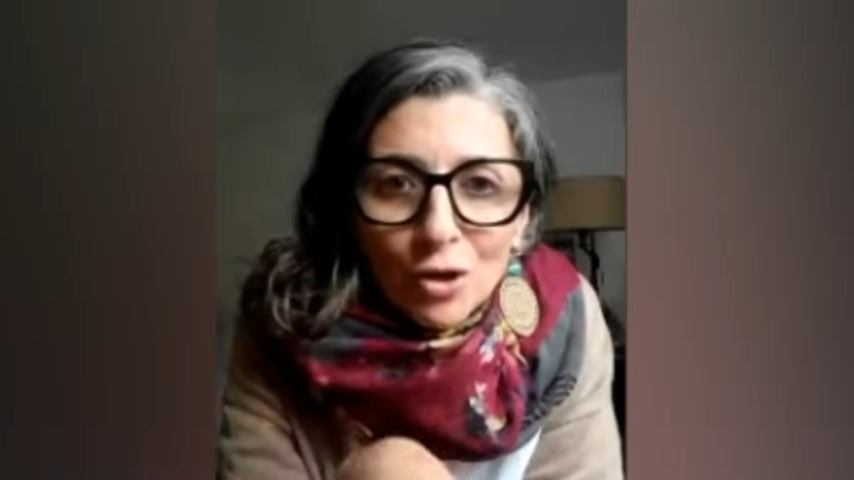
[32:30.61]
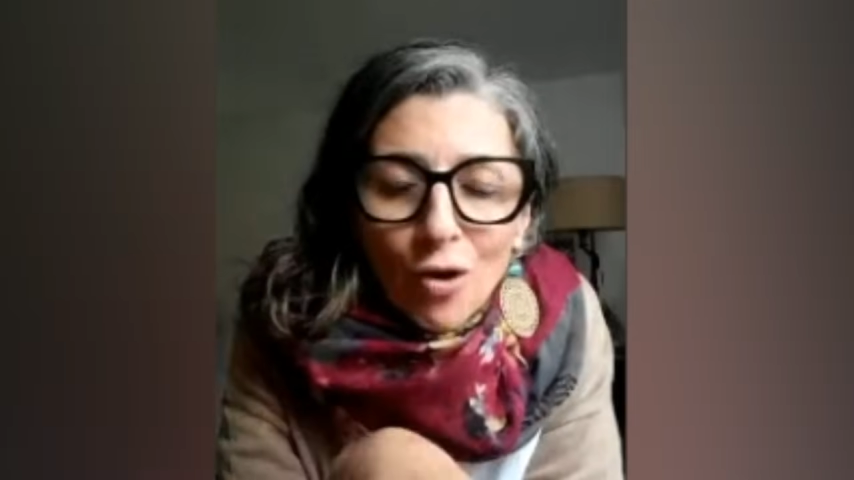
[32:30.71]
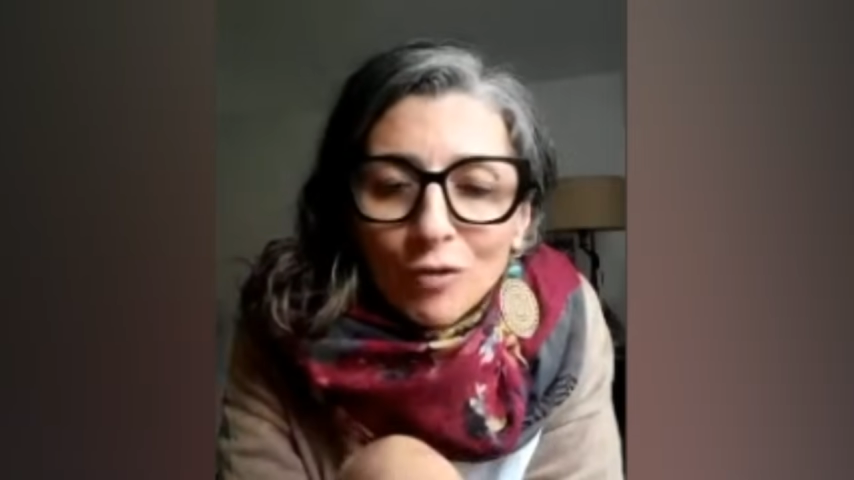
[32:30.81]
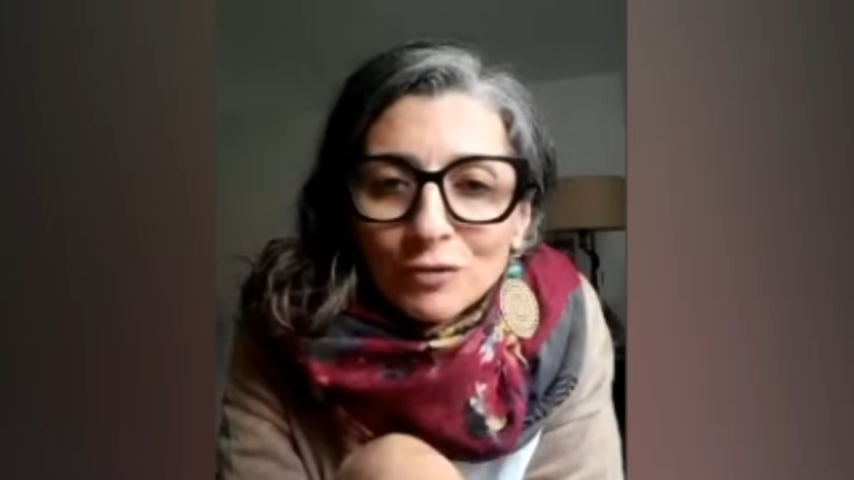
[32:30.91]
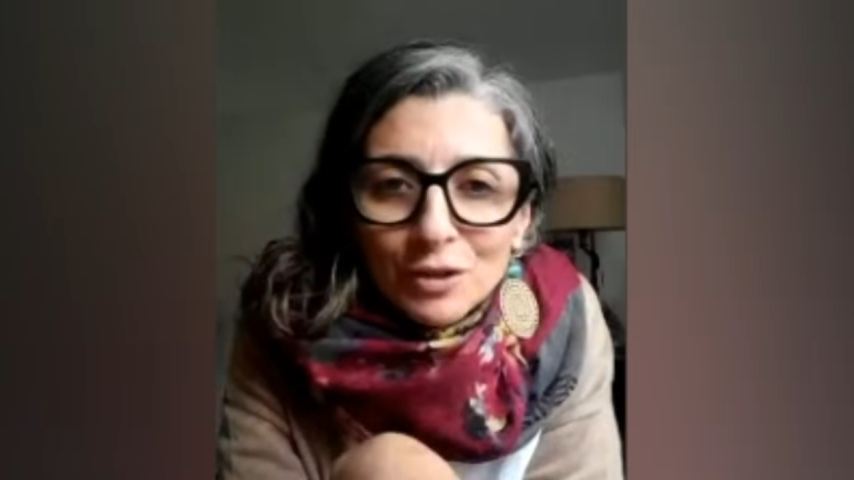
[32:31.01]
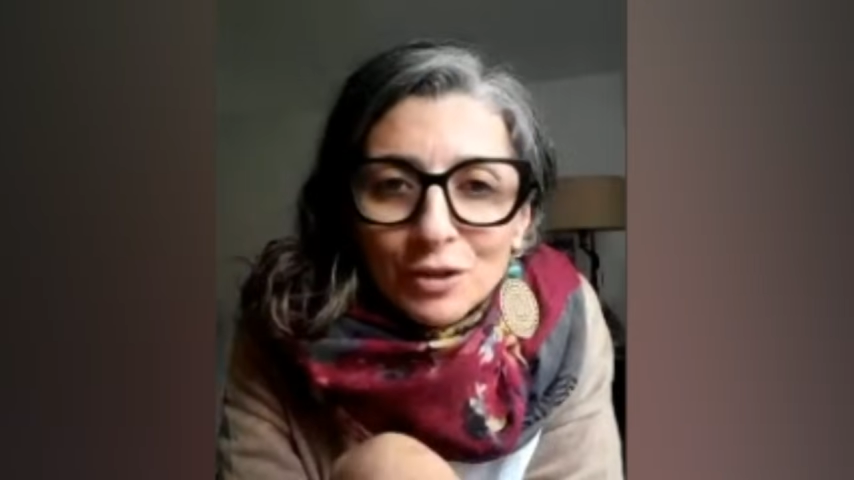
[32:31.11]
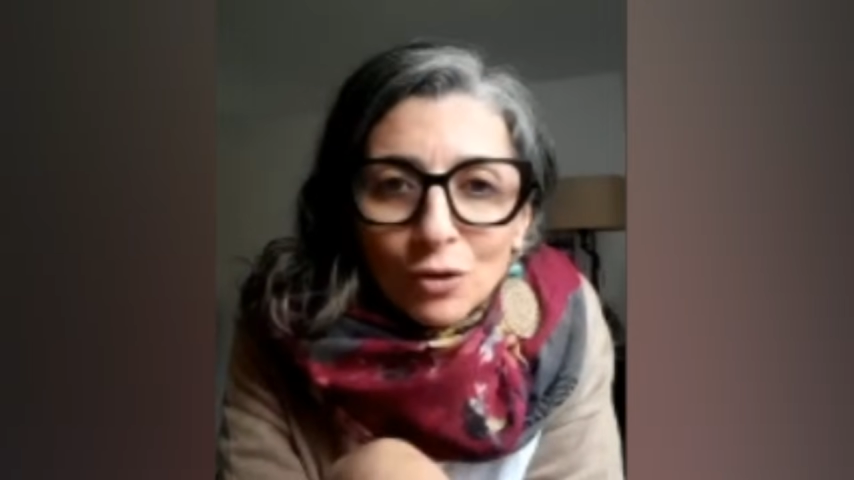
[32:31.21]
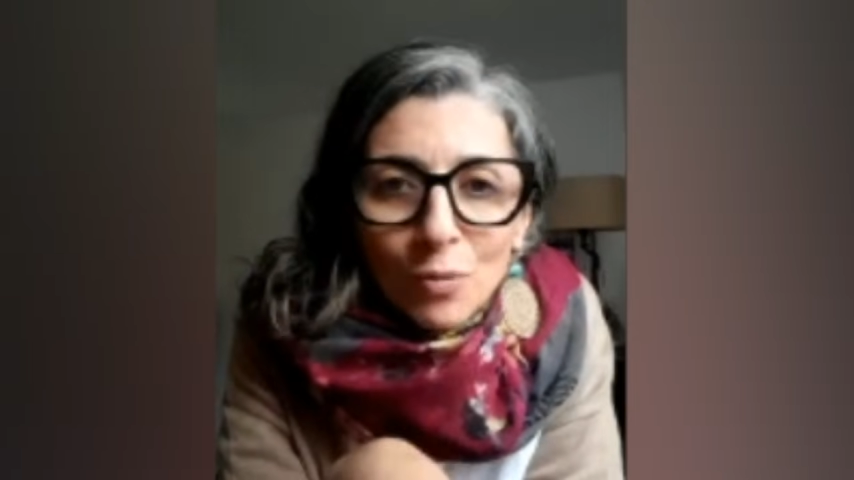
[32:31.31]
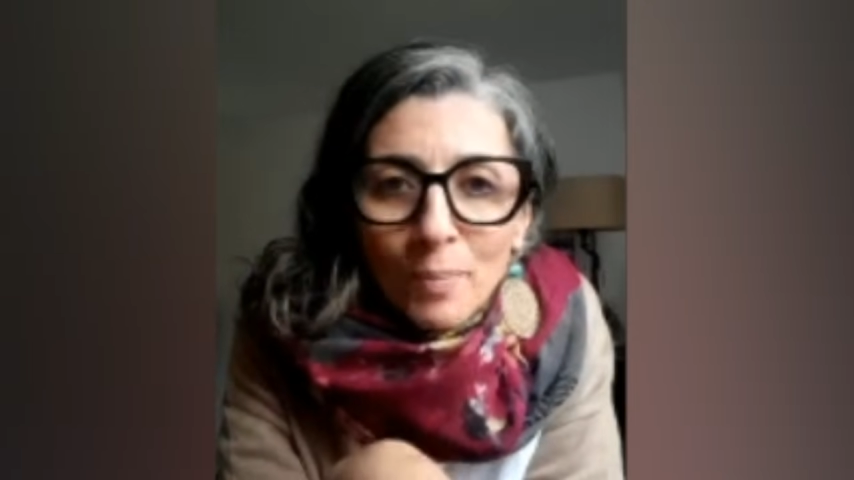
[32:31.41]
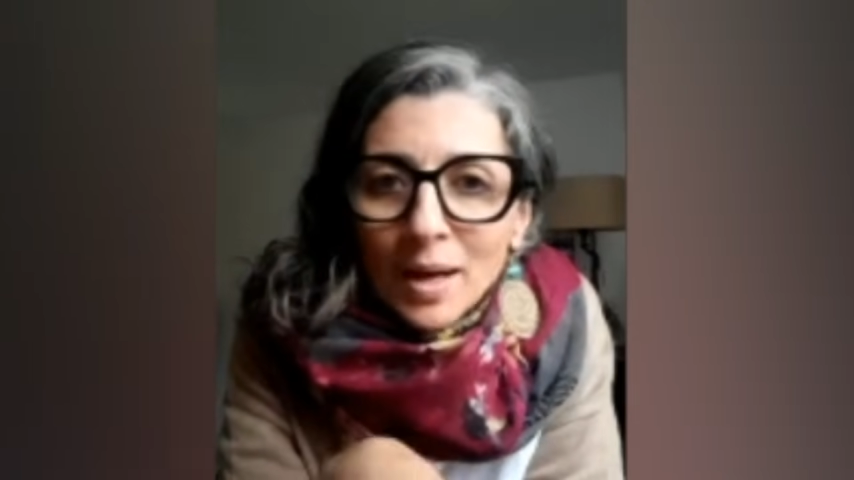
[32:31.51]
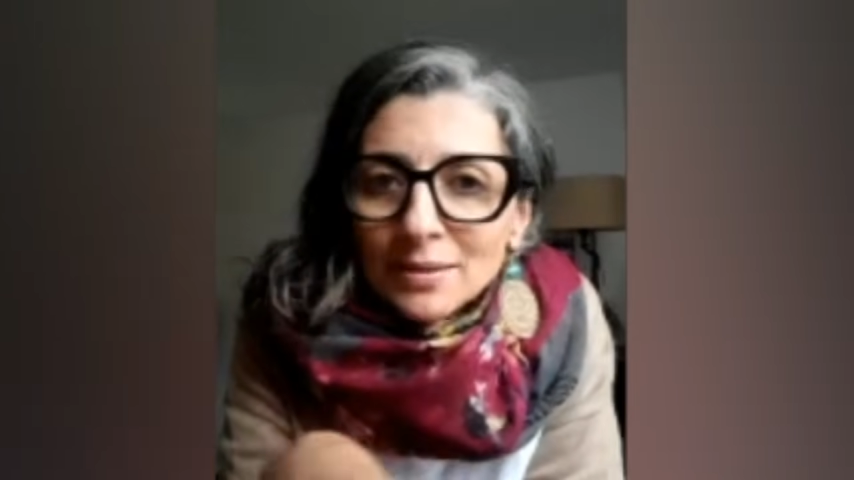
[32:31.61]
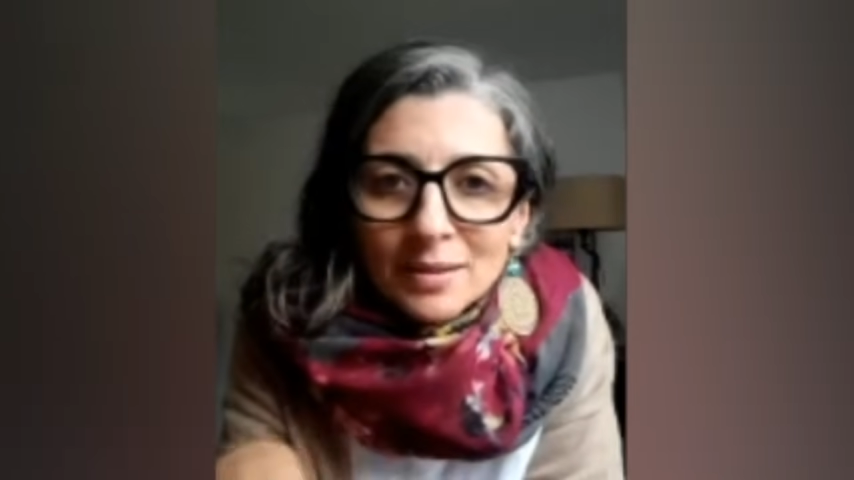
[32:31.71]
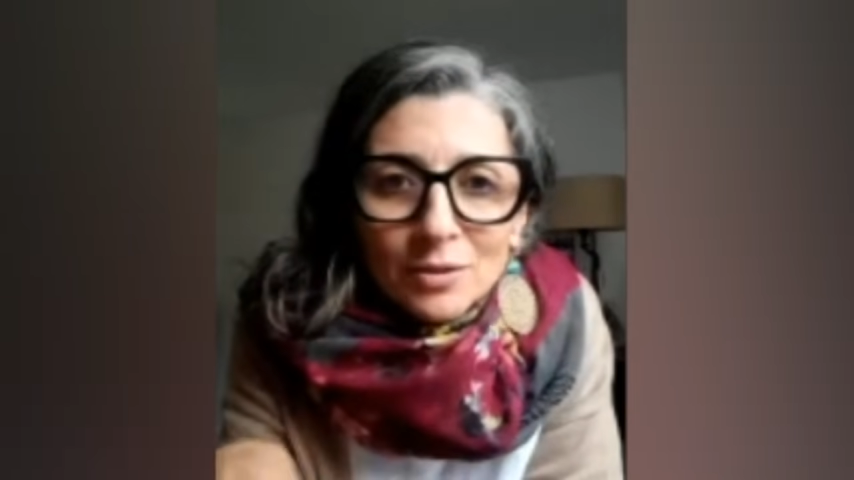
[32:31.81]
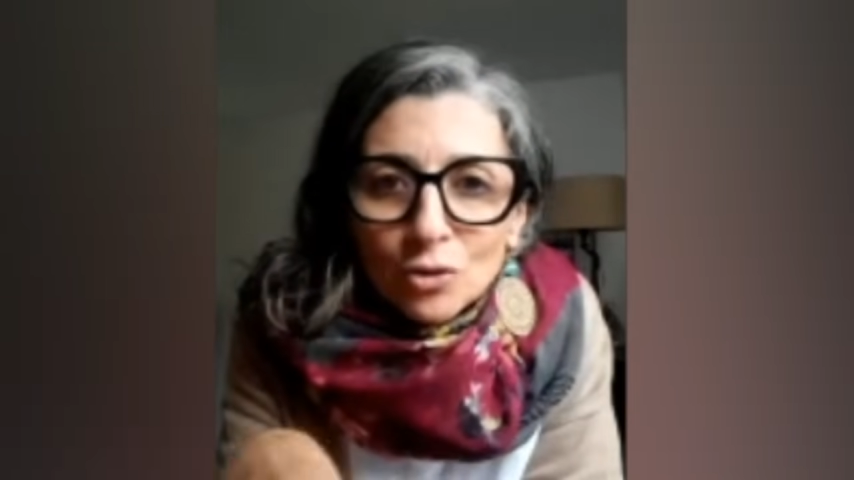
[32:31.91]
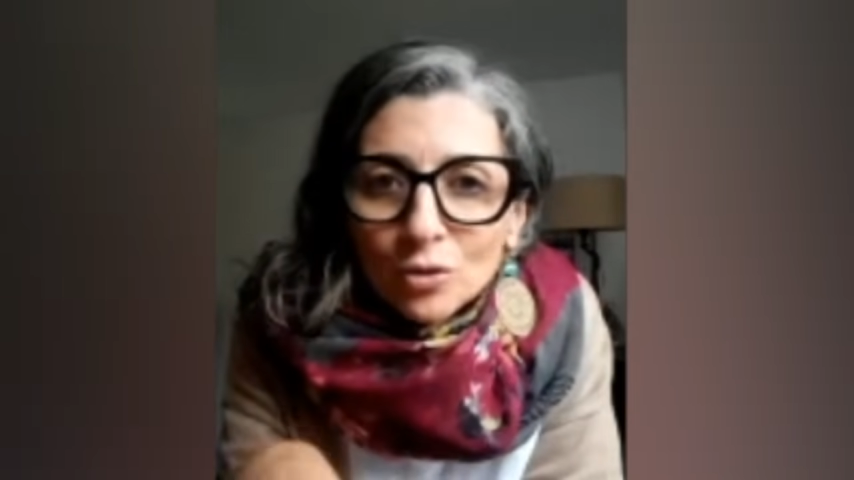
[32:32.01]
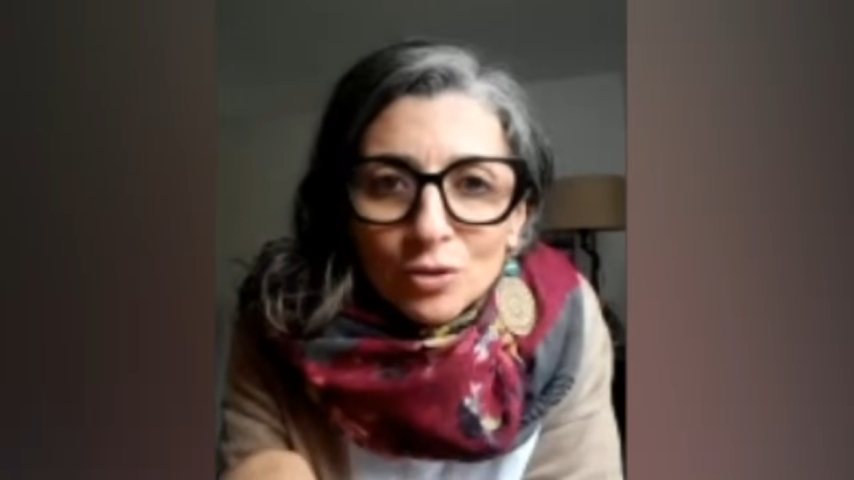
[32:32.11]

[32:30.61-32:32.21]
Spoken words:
of the combatant or